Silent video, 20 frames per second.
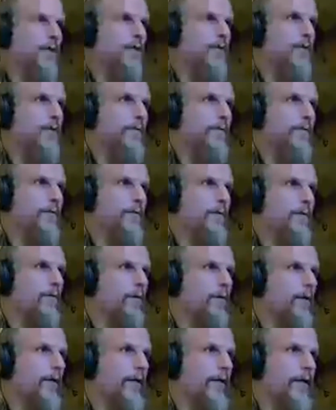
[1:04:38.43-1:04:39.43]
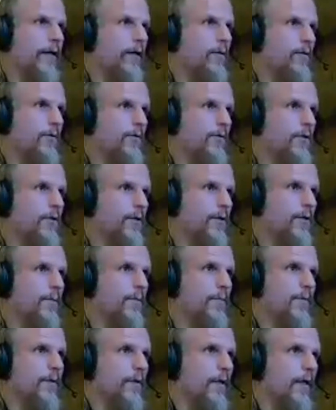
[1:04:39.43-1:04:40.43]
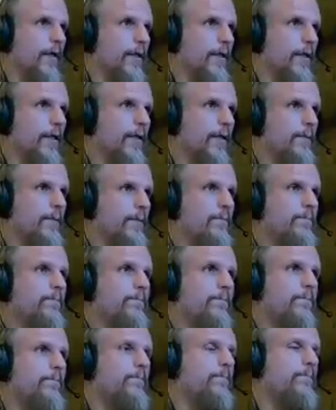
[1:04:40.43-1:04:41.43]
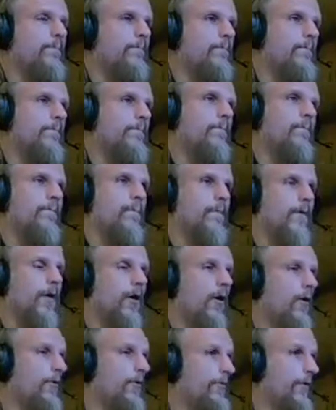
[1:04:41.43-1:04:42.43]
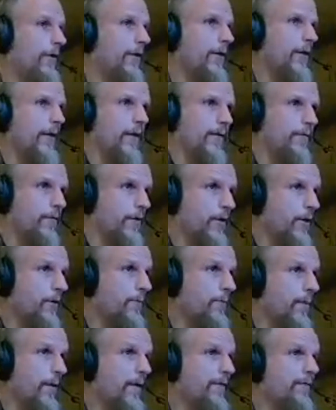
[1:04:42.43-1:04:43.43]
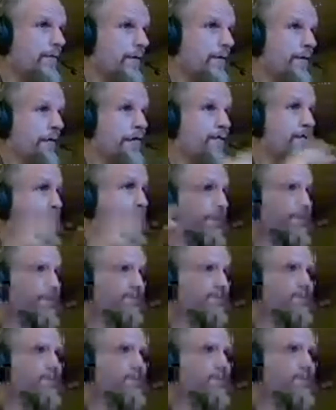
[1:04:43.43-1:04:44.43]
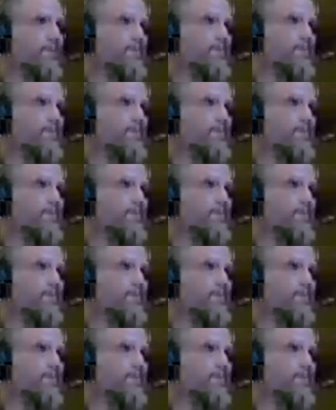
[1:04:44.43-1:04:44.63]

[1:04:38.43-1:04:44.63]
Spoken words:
you'll know what to do if you ever encounter something like that. Hopefully you never do, but if you do,